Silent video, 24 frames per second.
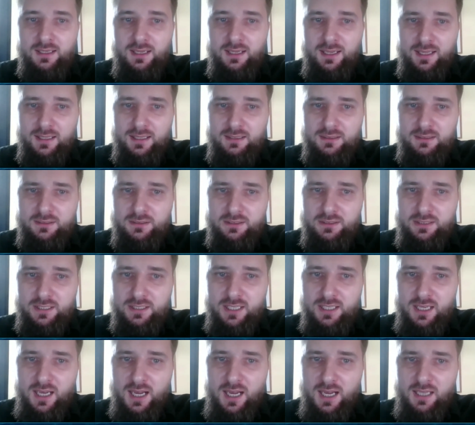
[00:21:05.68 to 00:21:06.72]
And
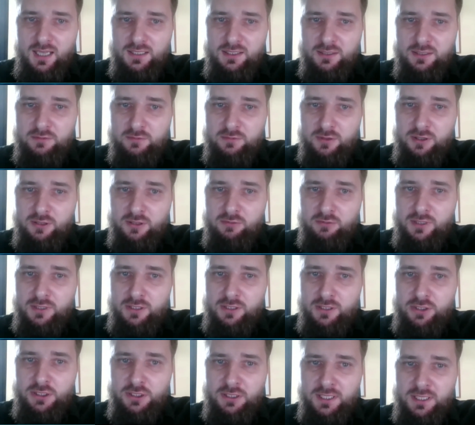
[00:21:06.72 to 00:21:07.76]
the answers we got were
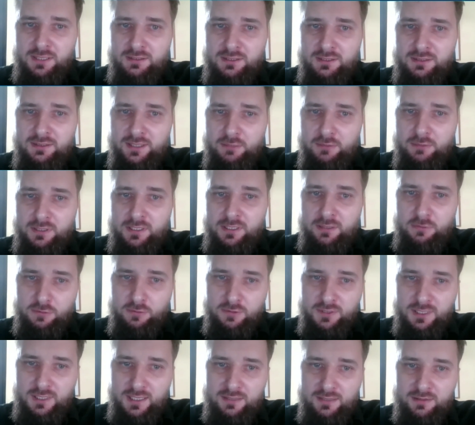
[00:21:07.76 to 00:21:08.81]
generally that they were
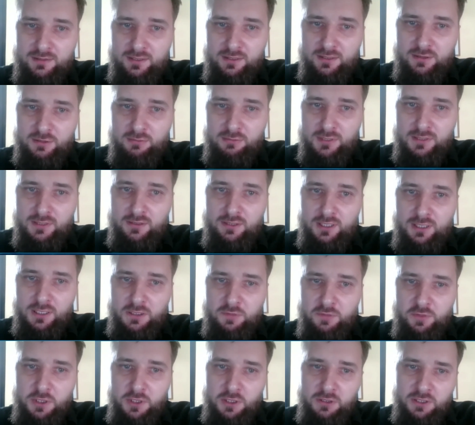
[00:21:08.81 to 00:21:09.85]
enthusiastic towards the
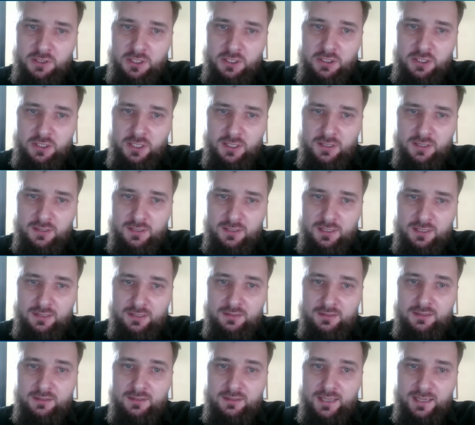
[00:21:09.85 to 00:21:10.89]
artificial intelligence,
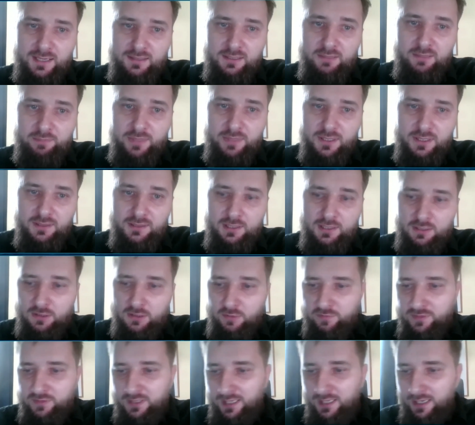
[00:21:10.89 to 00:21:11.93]
and 90%
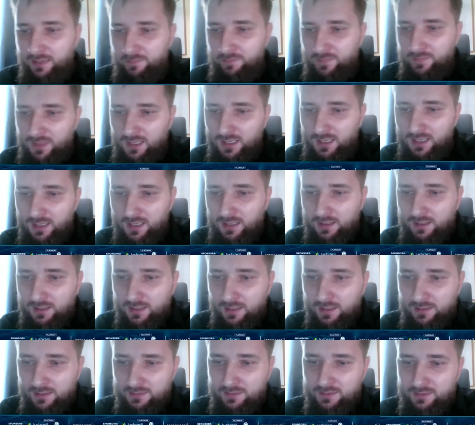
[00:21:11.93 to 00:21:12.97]
of them
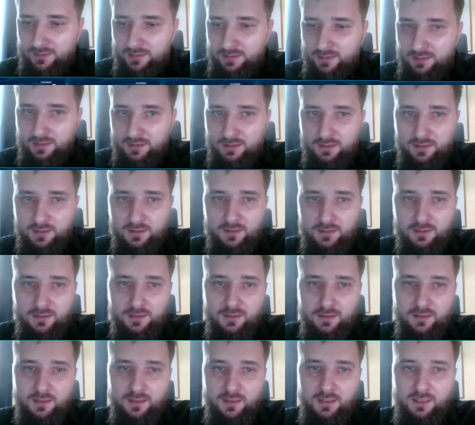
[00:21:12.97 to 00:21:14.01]
has
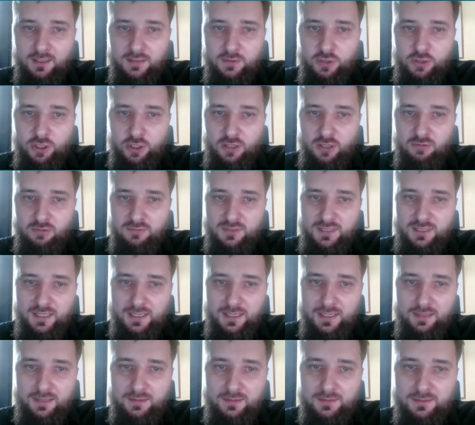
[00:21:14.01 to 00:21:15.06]
shown
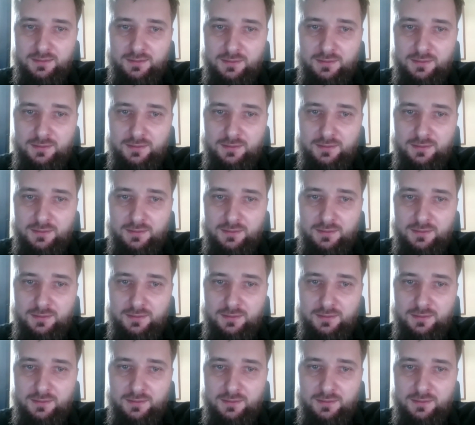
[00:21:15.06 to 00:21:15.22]
that